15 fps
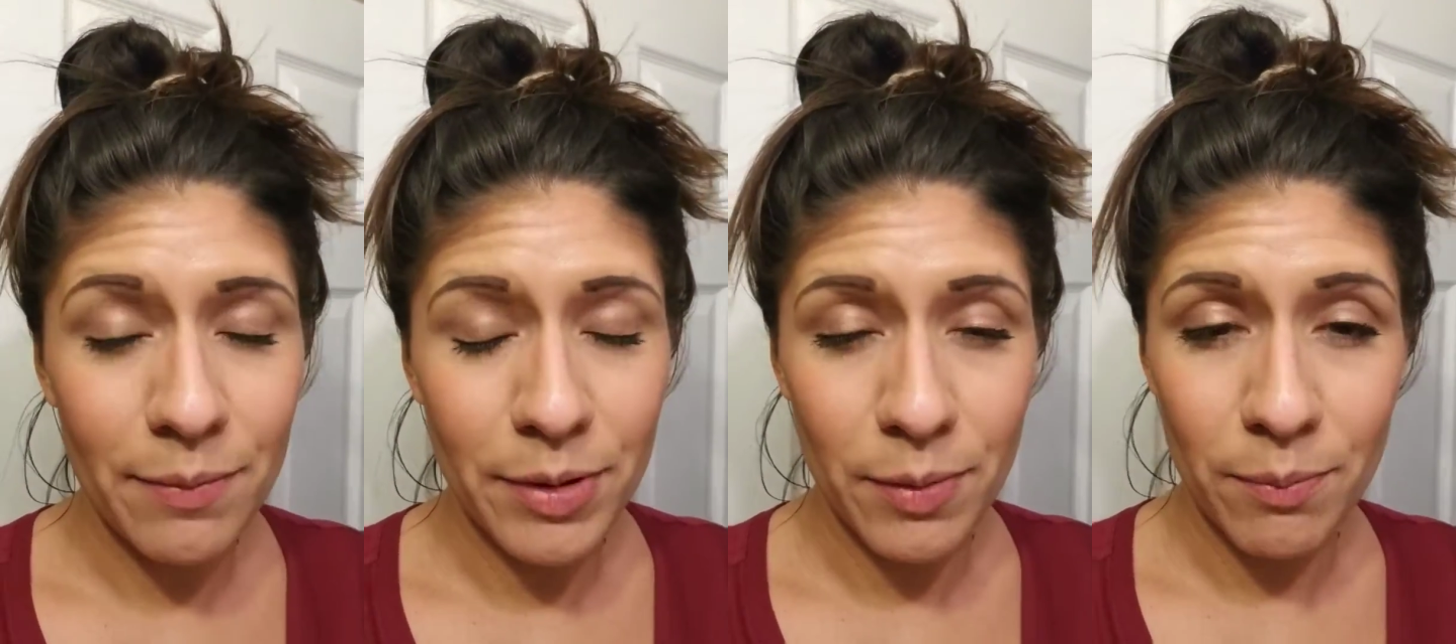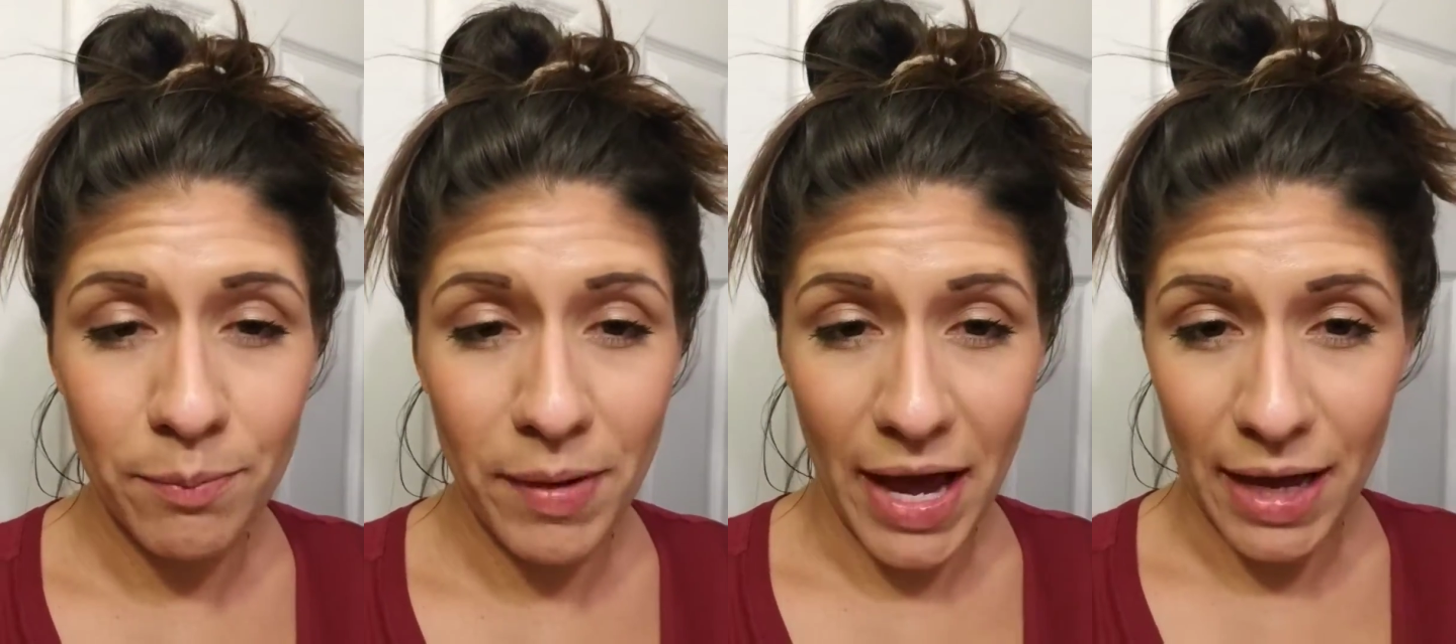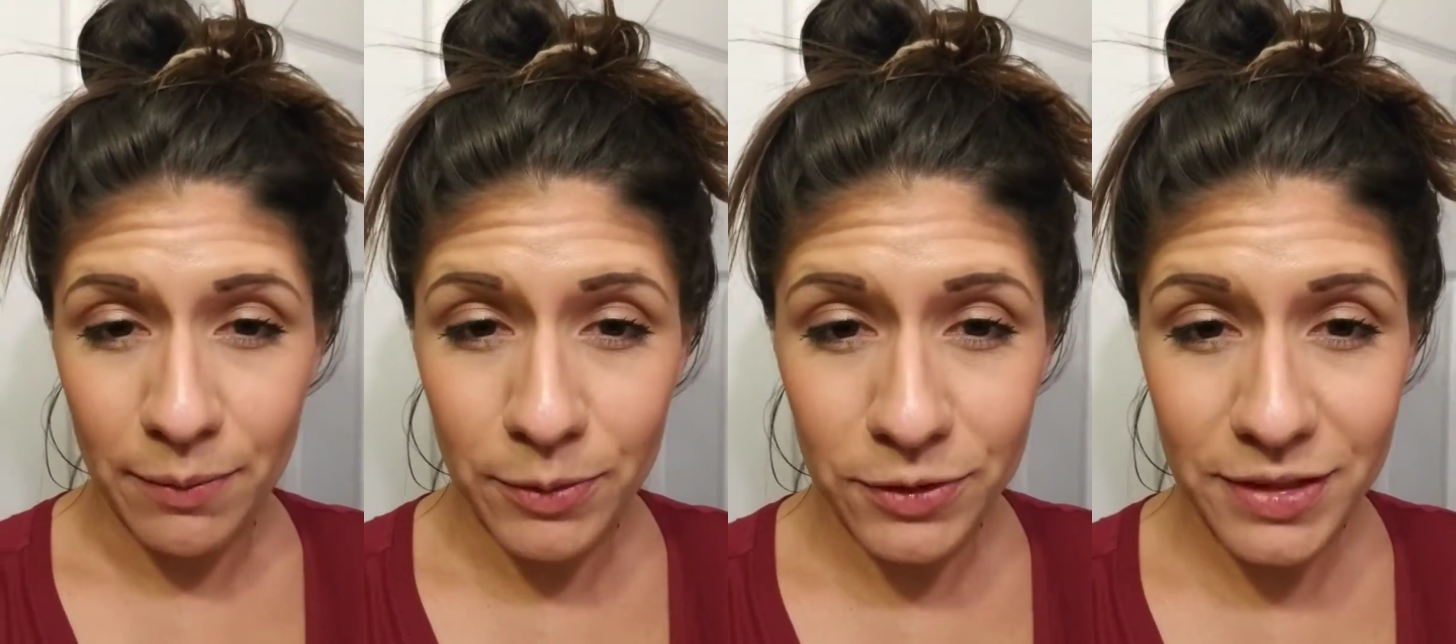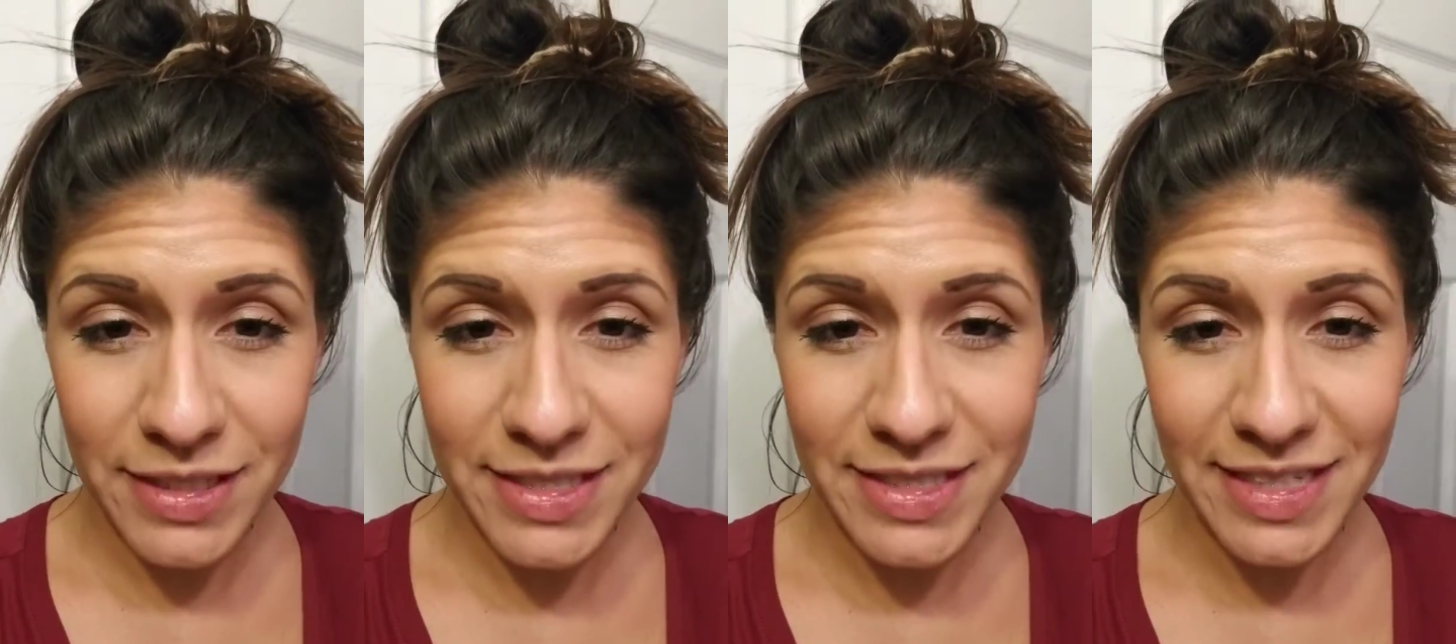in a bad mood
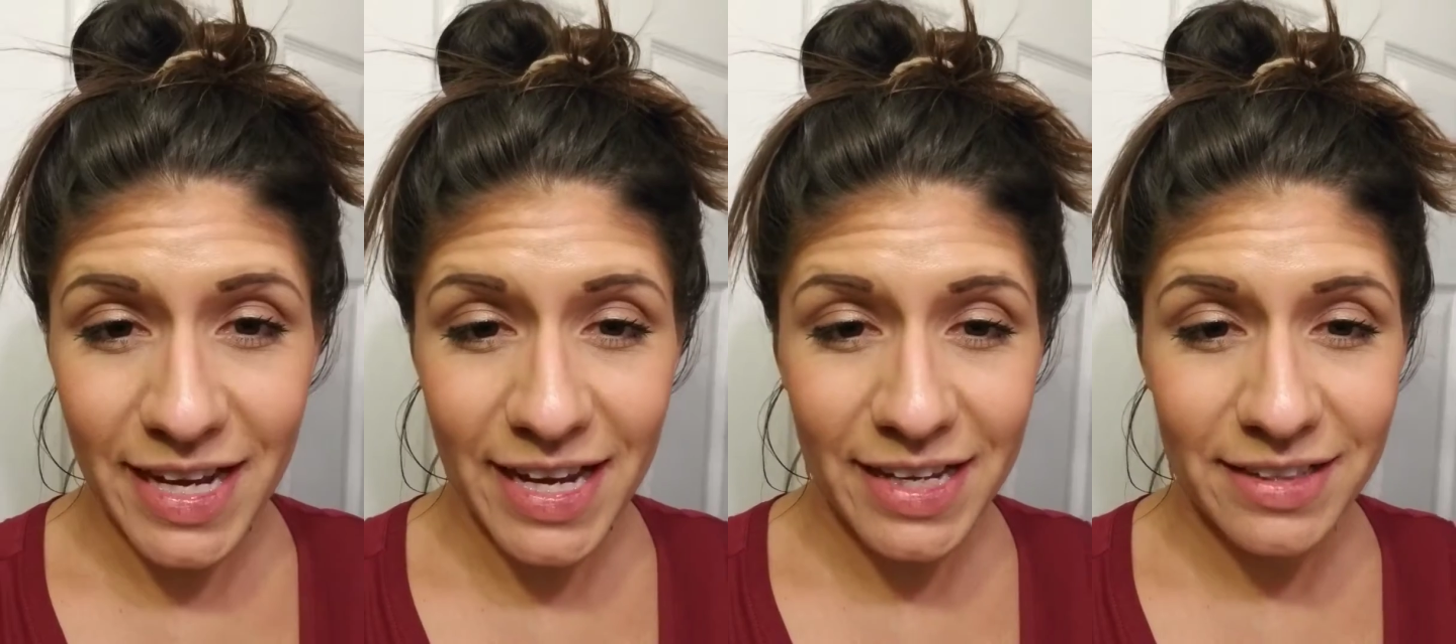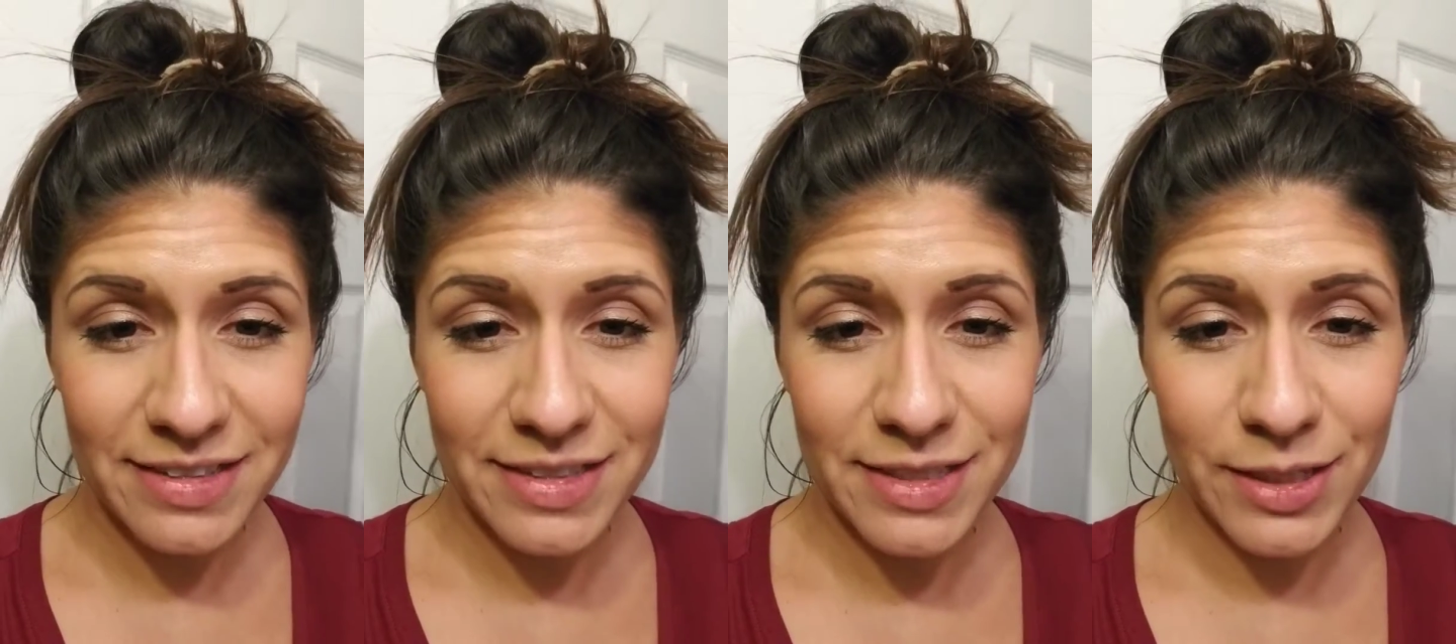these days.